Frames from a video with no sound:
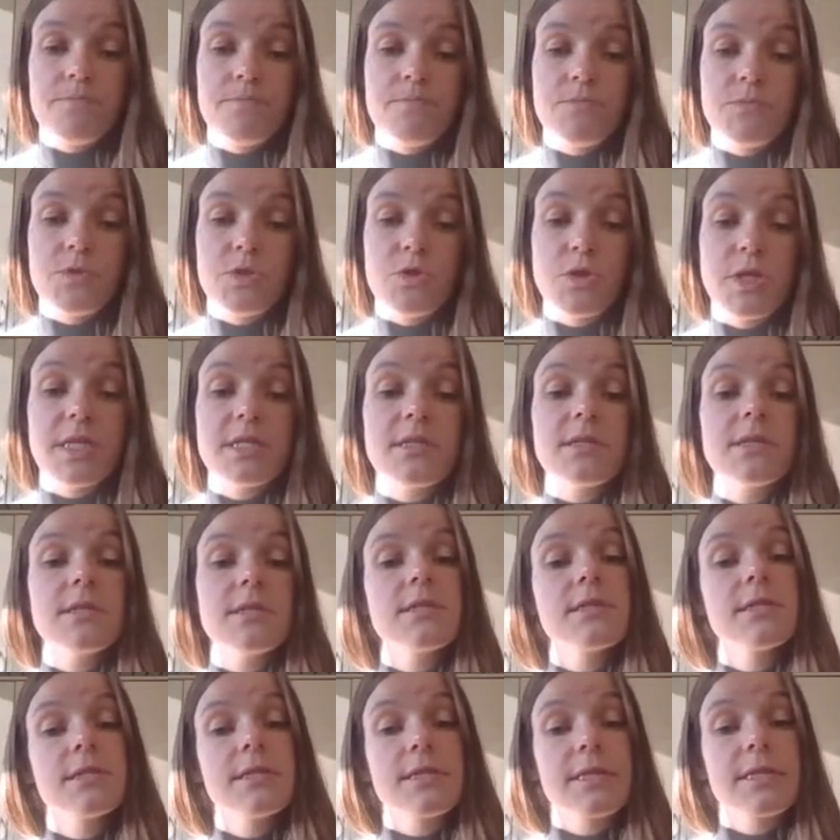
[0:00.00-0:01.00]
So this
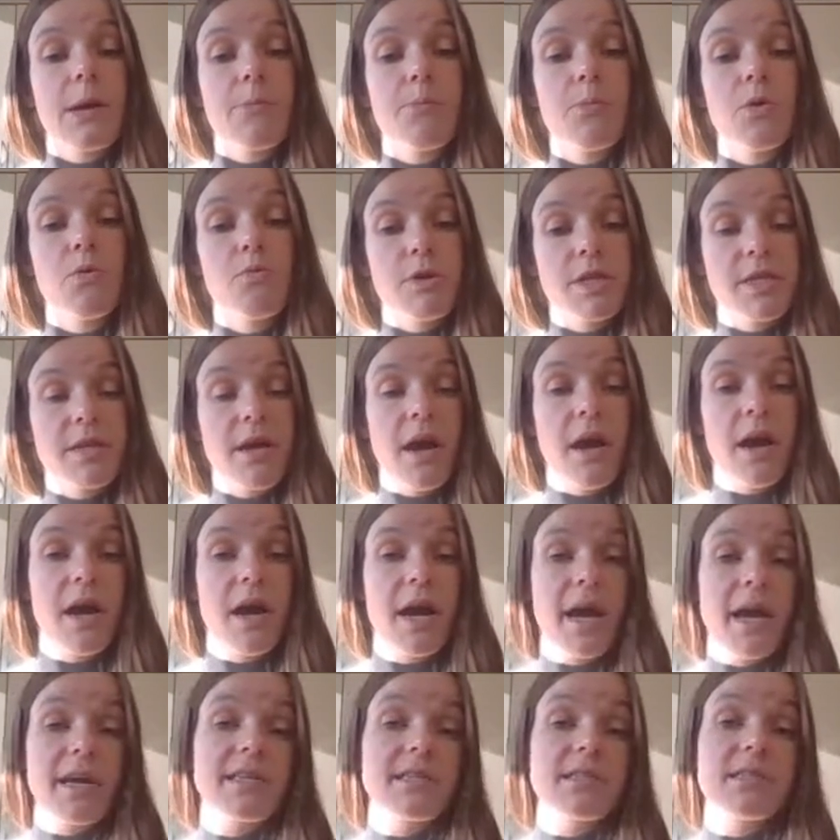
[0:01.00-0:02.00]
is the sample with the
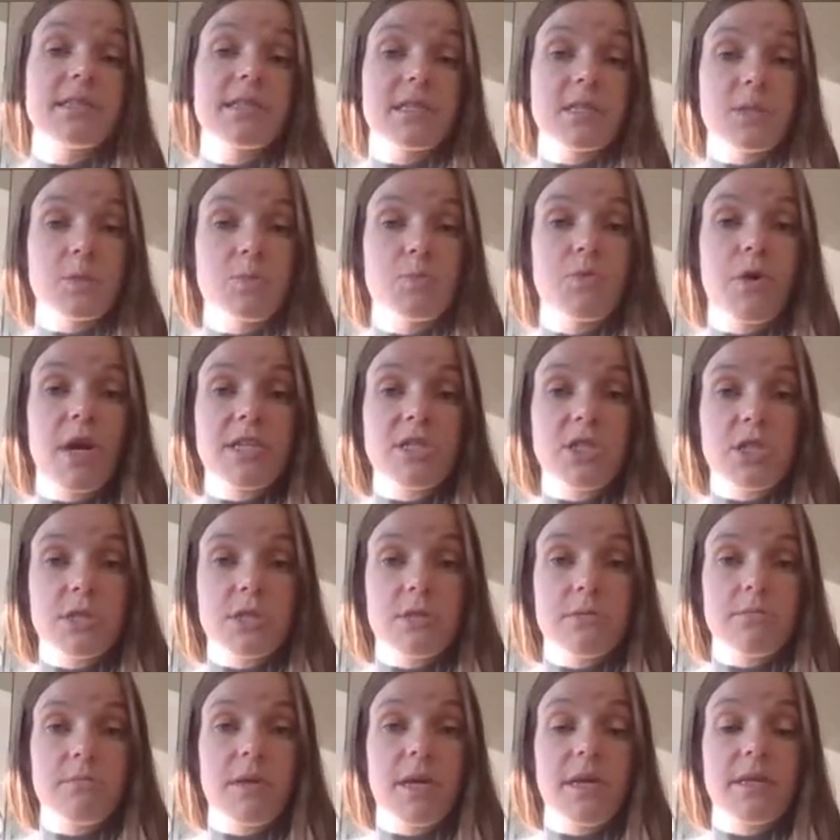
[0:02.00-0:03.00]
highest
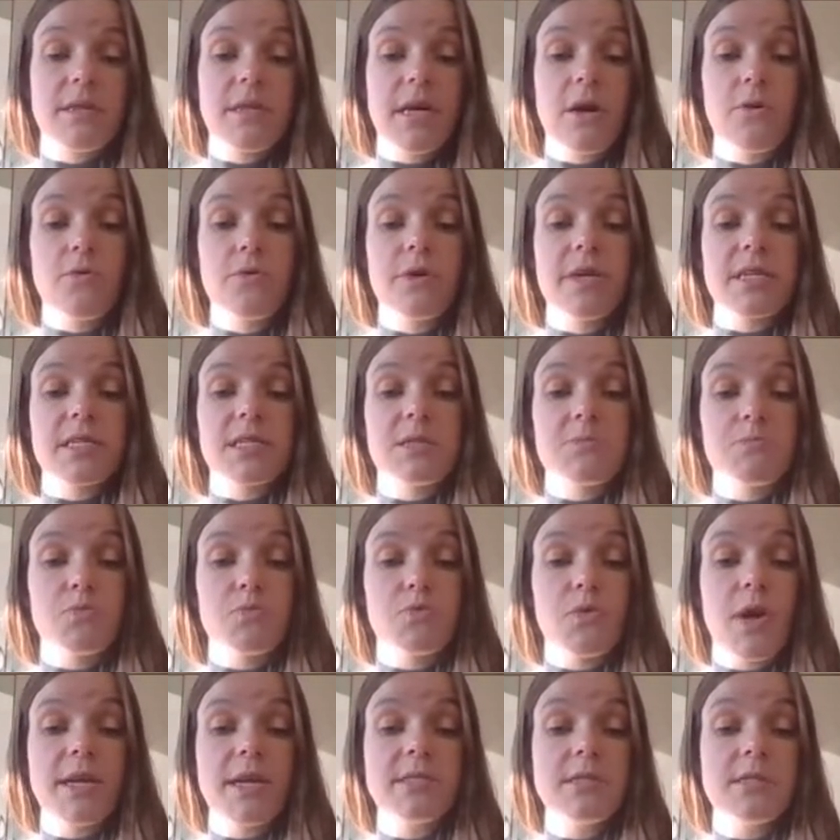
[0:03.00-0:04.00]
expression, and now we
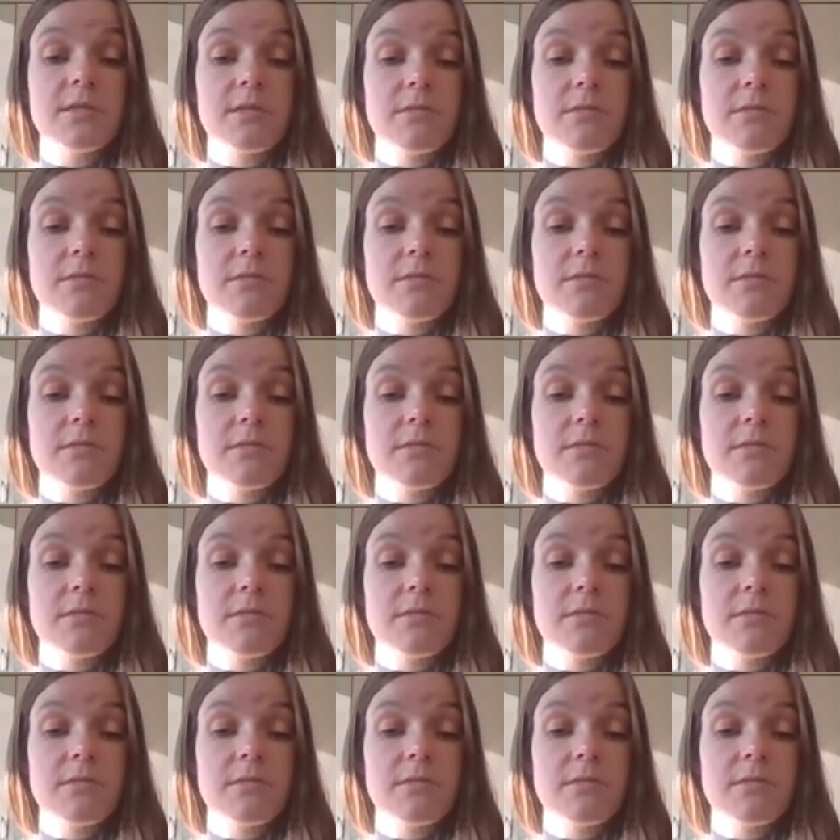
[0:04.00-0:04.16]
expressed